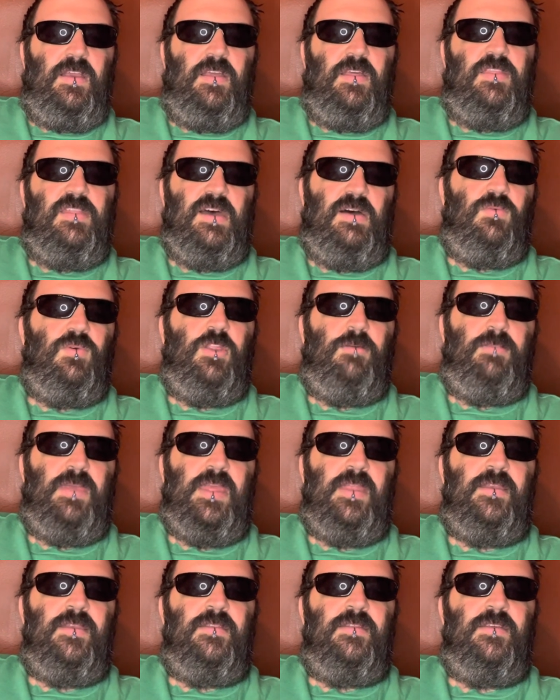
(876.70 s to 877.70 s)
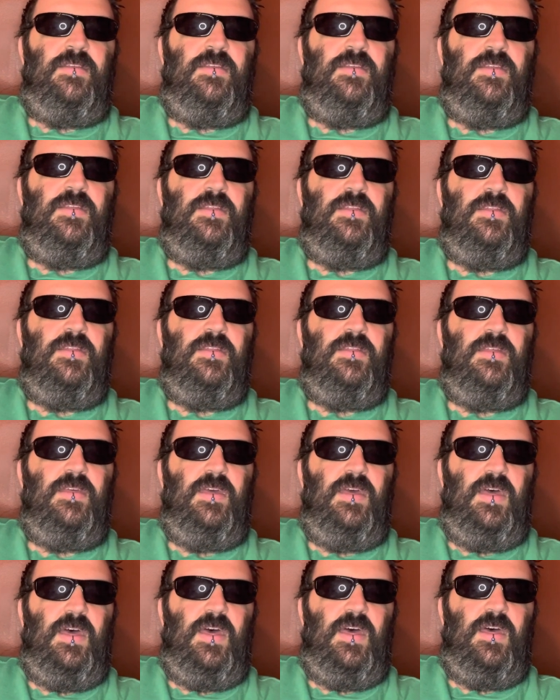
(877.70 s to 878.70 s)
that would have been
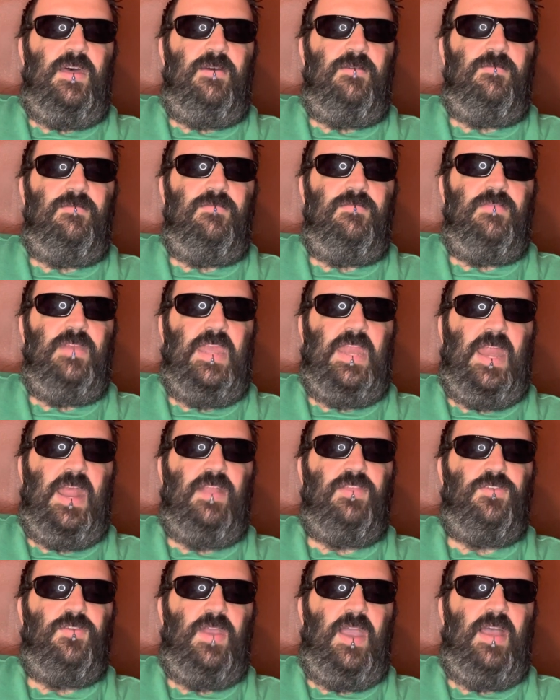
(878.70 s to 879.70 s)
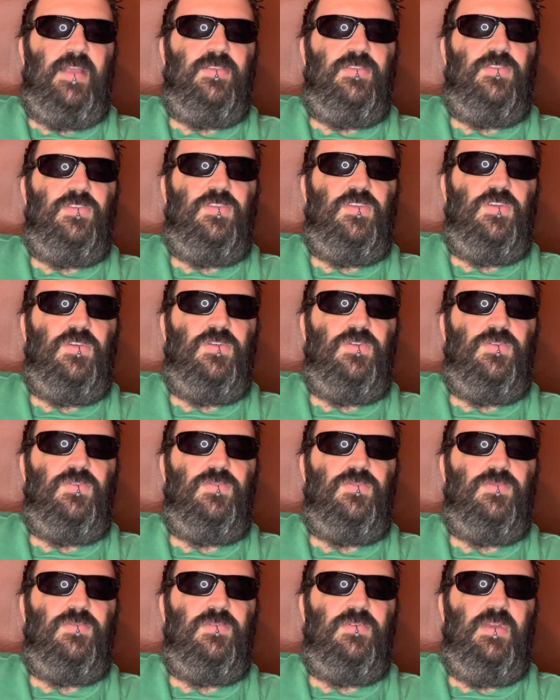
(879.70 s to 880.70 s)
an answer as to,
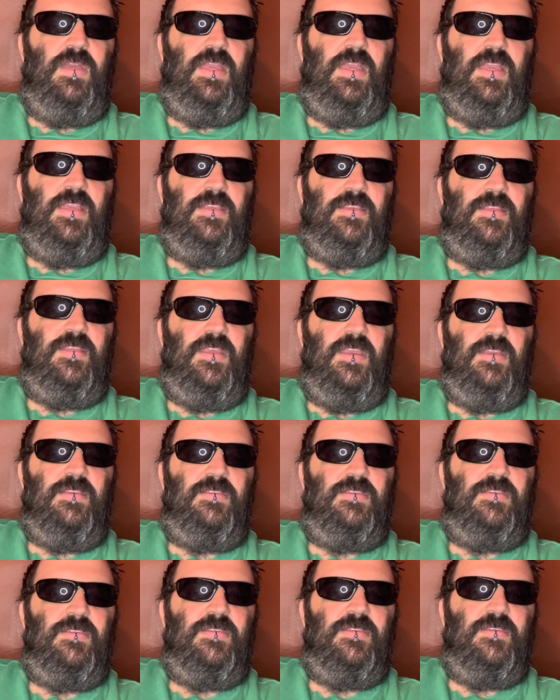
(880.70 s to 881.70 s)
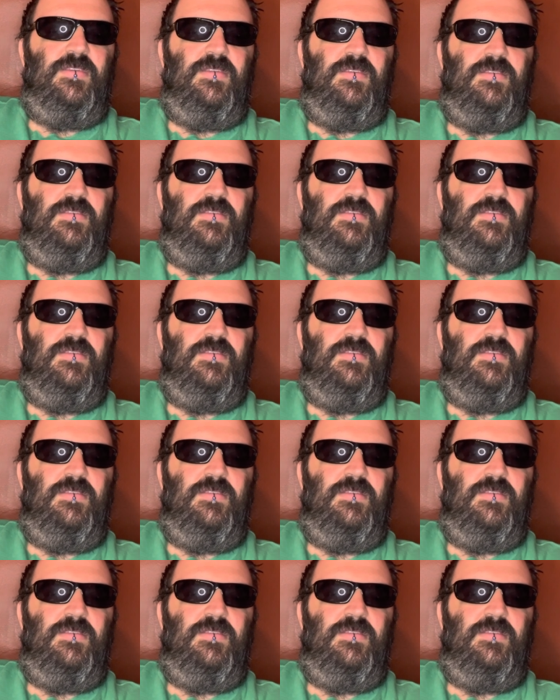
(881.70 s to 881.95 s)
is this